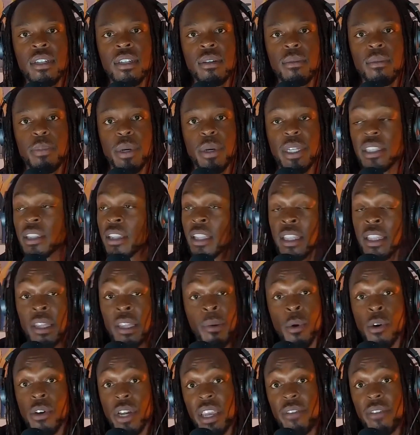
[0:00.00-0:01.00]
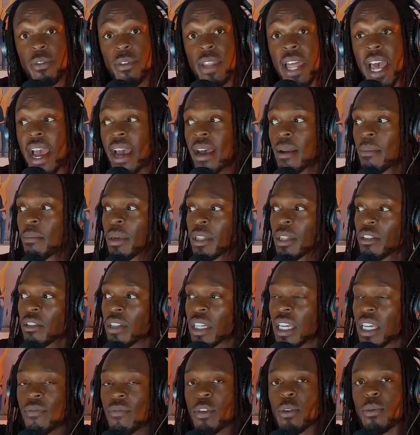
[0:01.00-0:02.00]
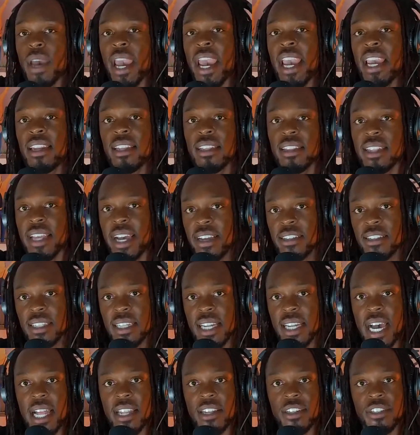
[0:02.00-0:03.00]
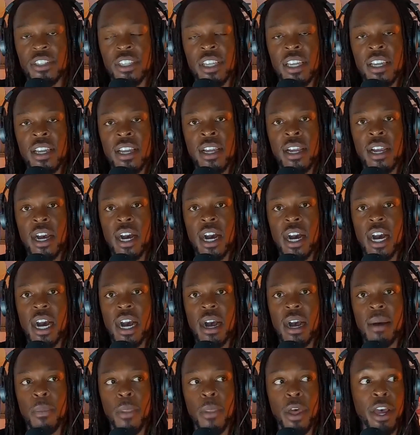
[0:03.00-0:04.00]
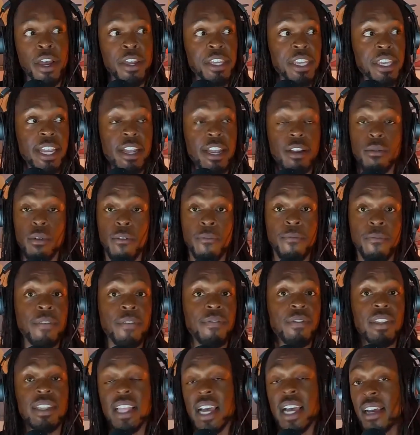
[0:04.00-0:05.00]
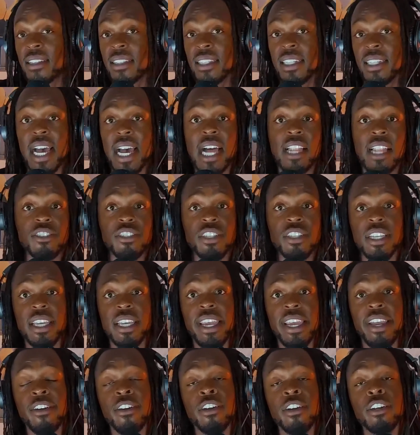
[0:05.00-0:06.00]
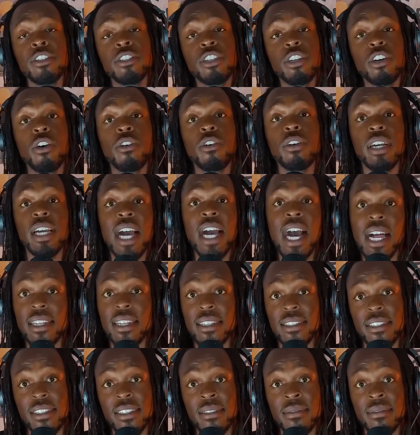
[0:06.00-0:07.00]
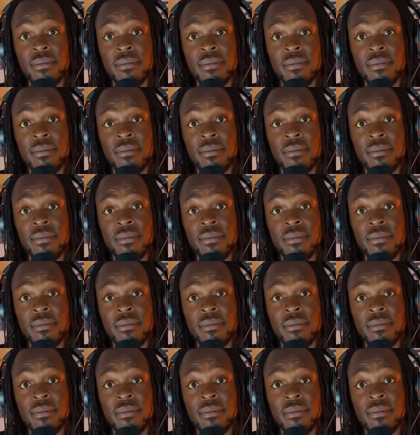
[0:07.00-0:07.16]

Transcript: But they won't give you that, but they'll give you $80,000 a year or $50,000 a year to go to college.